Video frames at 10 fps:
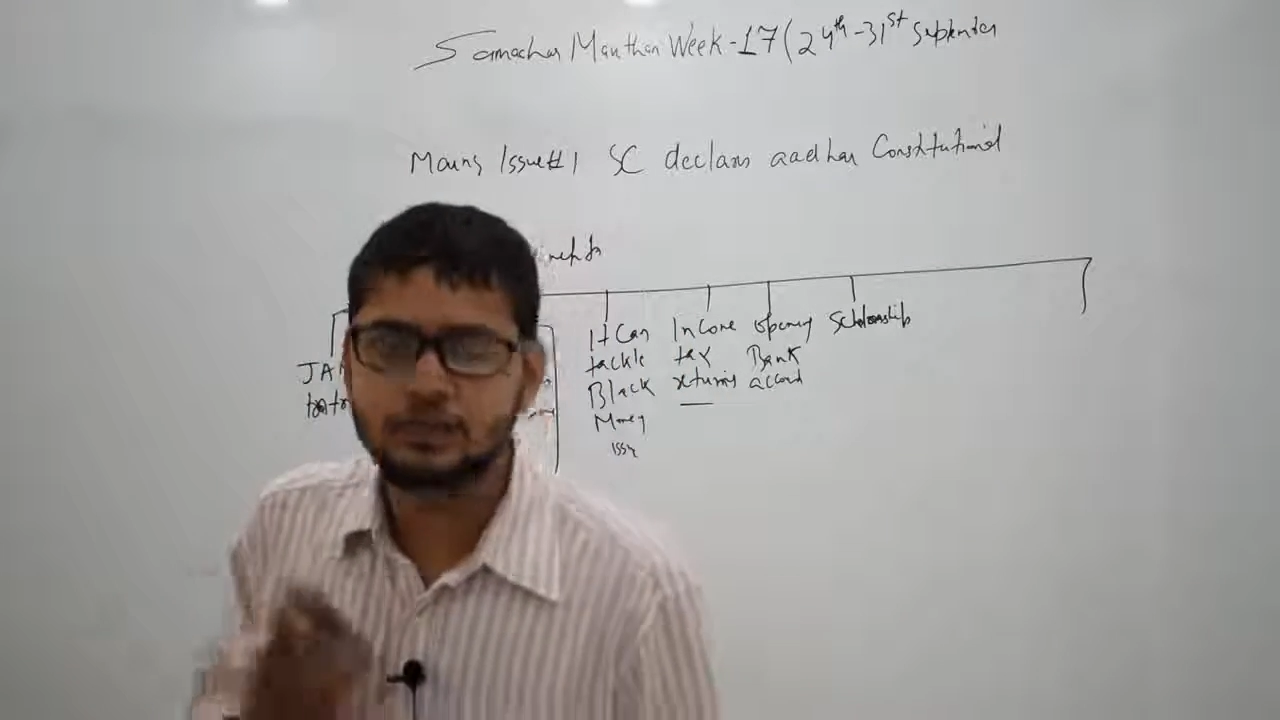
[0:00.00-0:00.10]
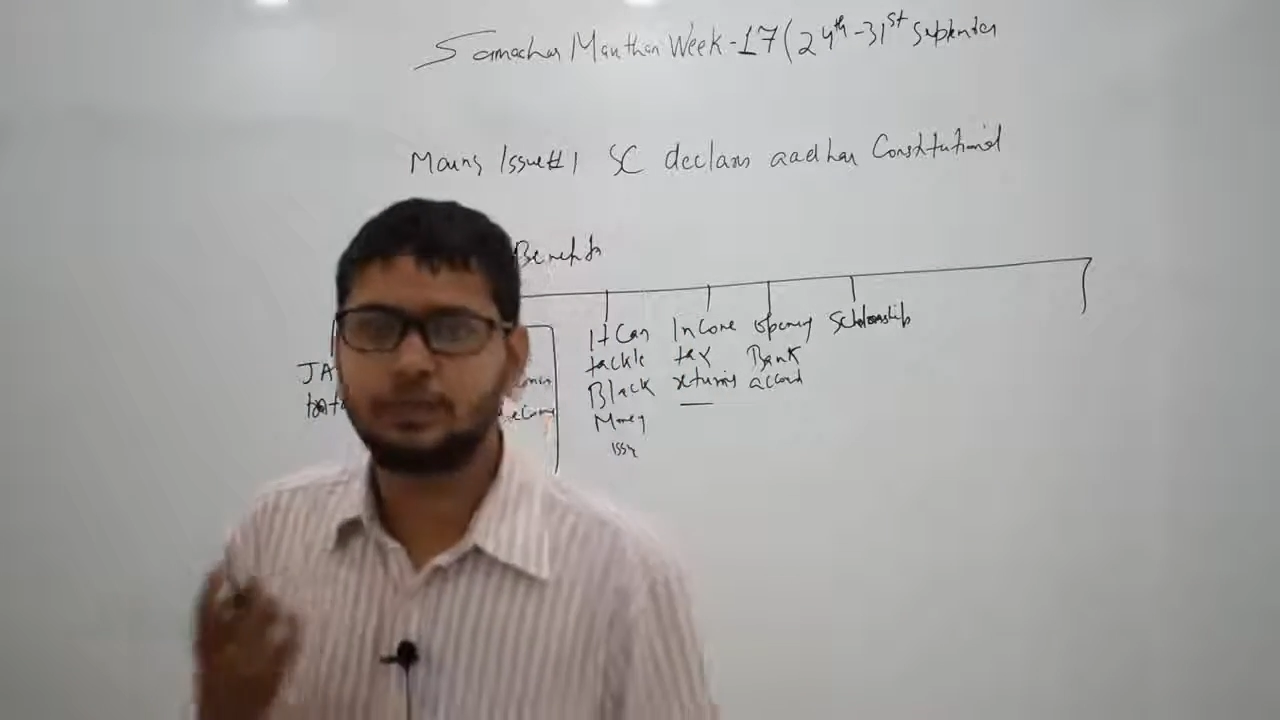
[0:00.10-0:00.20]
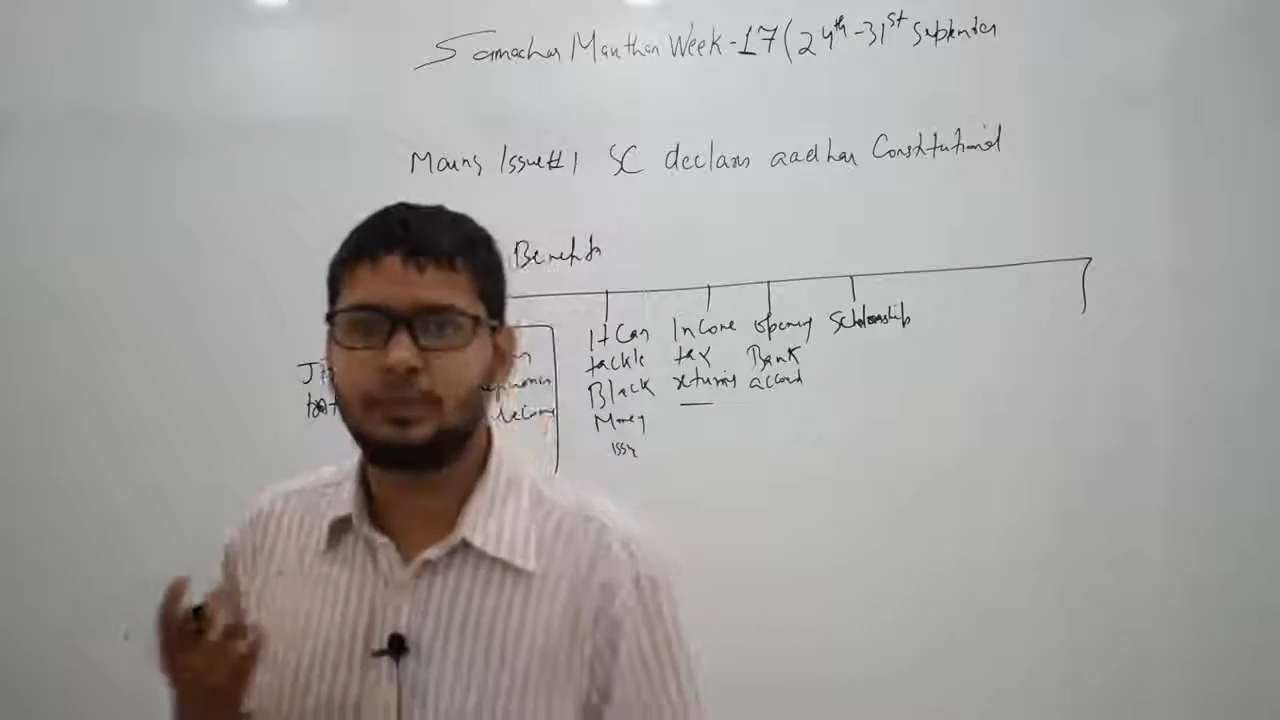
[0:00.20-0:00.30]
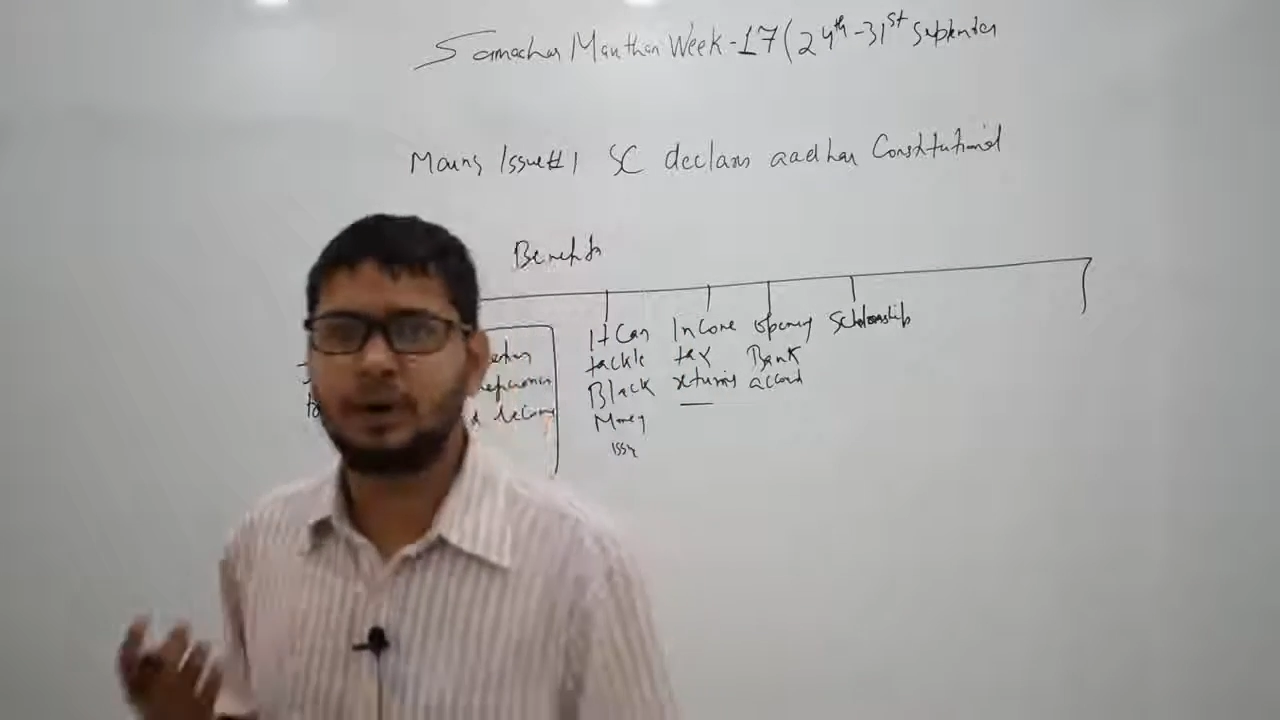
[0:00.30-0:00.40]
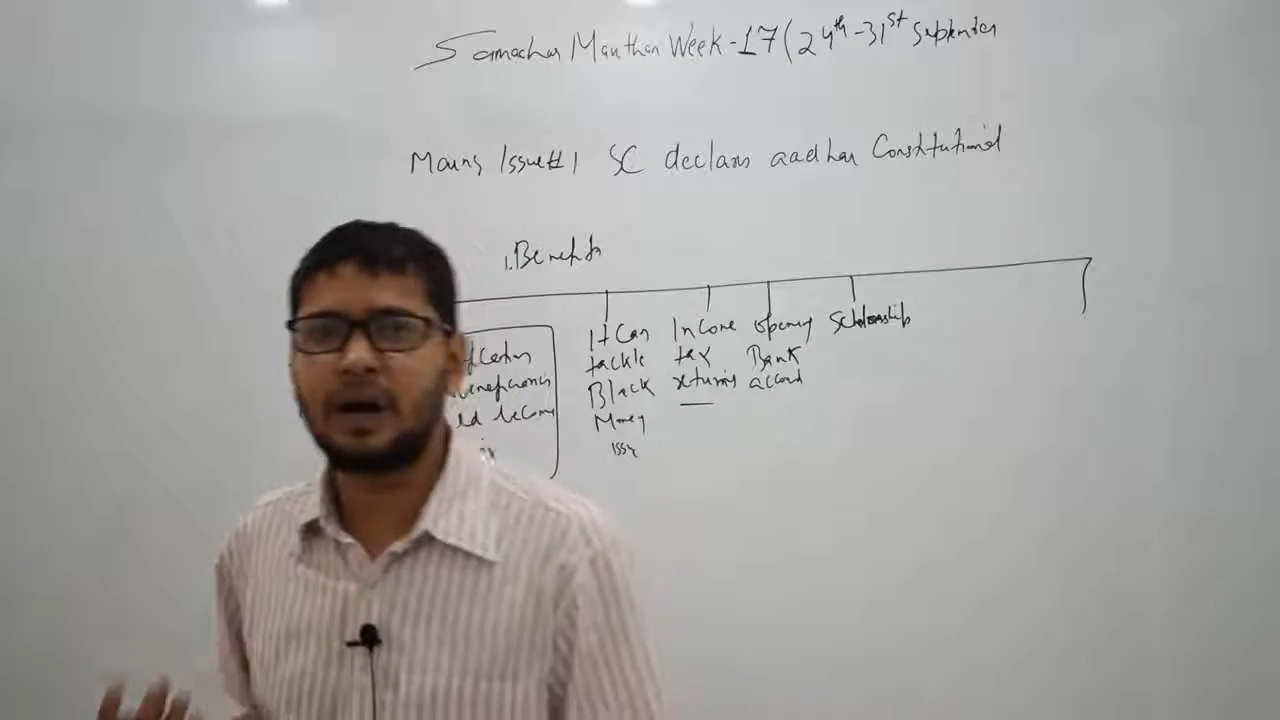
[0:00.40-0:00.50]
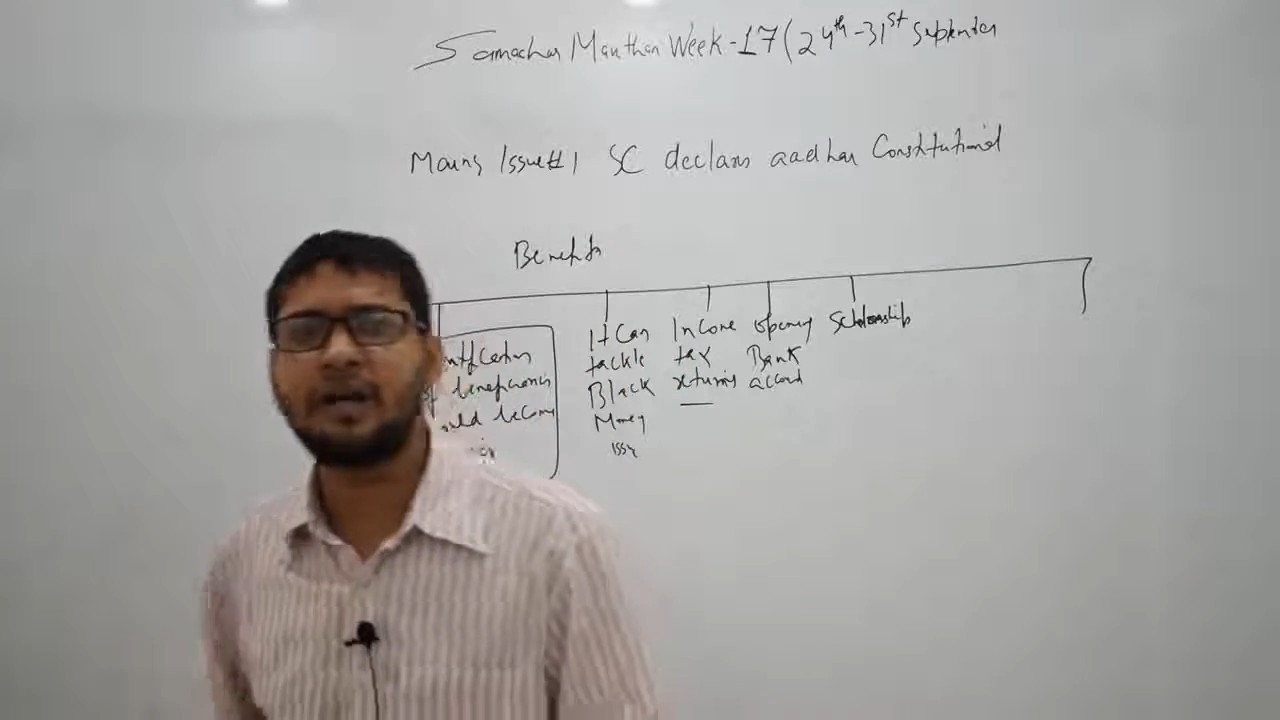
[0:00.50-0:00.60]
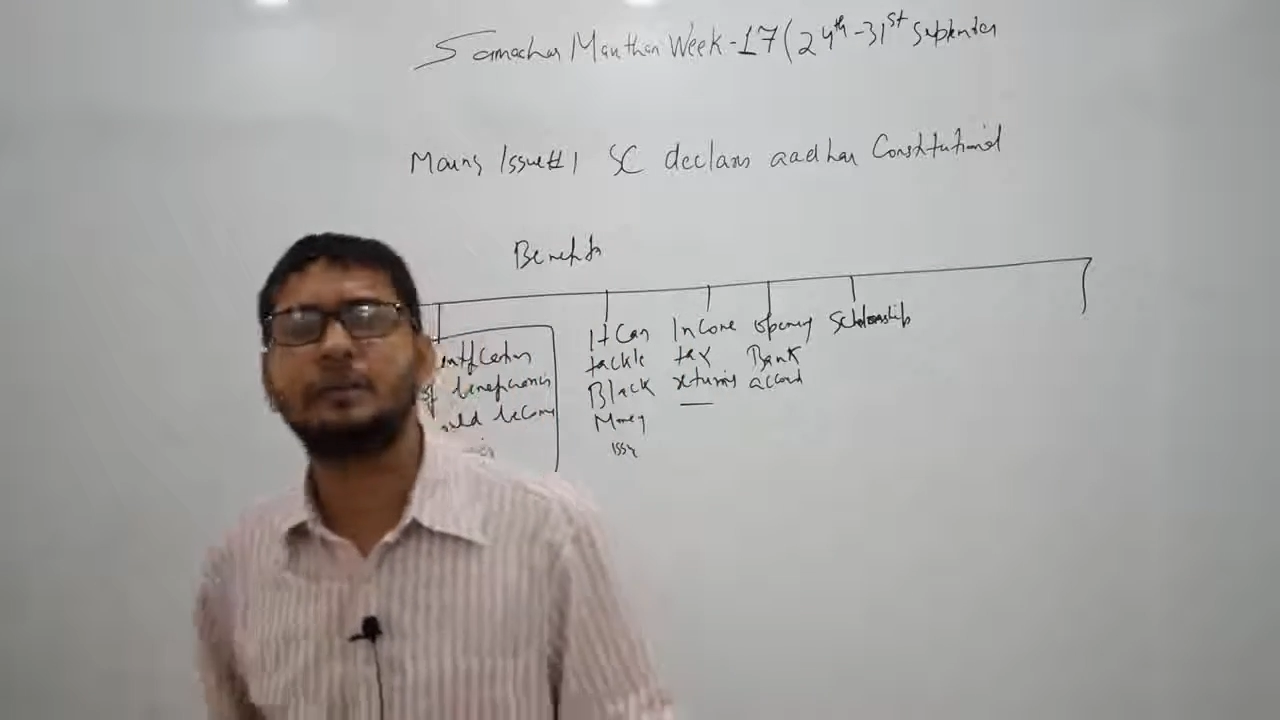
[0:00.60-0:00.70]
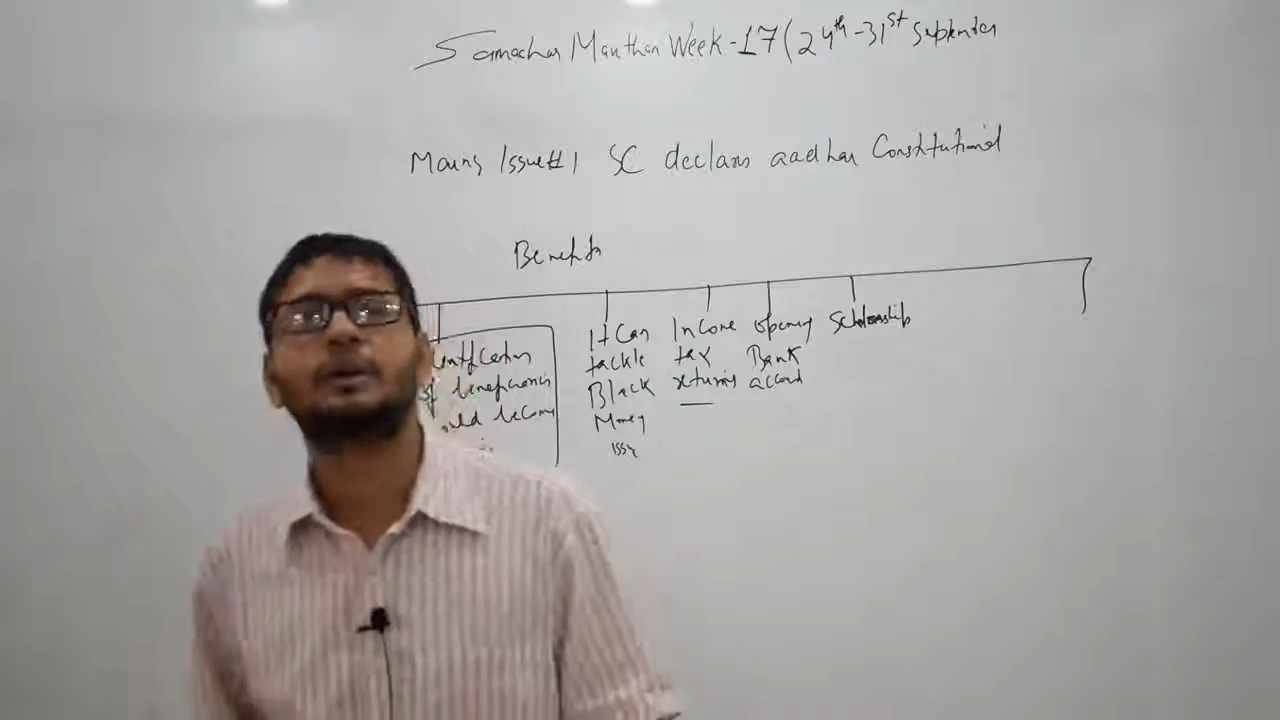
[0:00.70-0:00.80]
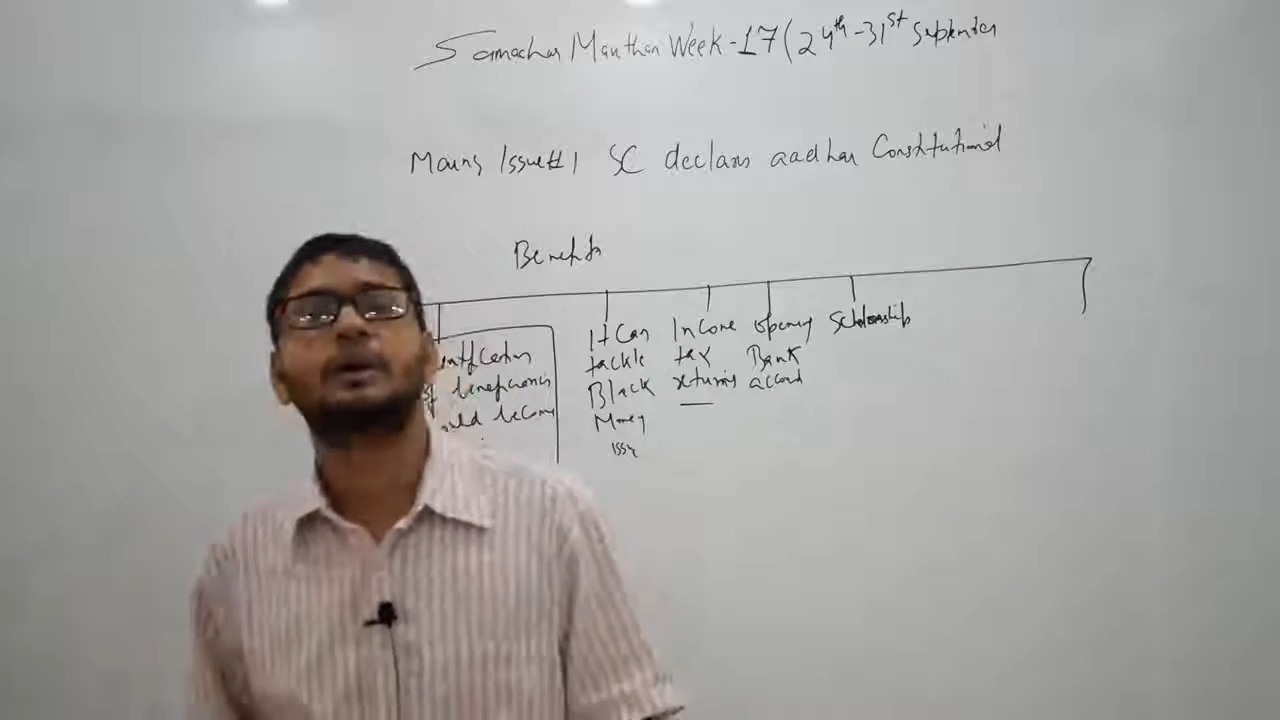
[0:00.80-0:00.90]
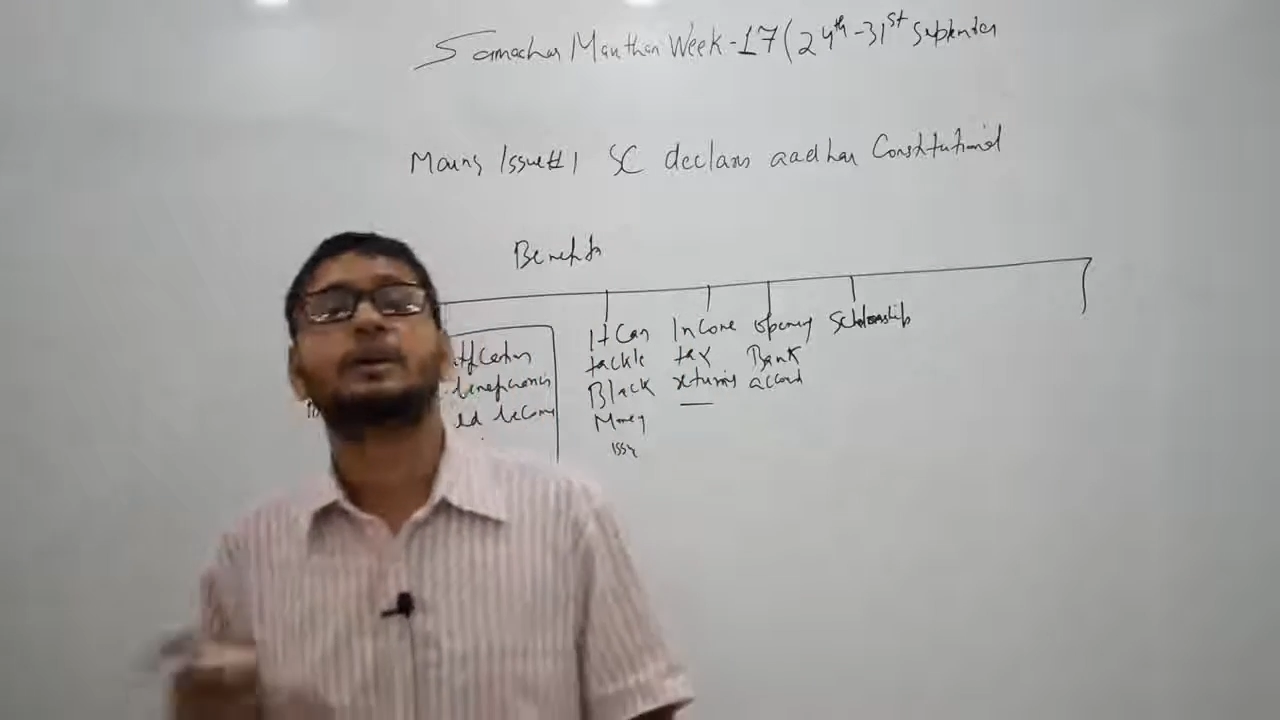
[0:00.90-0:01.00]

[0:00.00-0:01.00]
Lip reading: for some bribe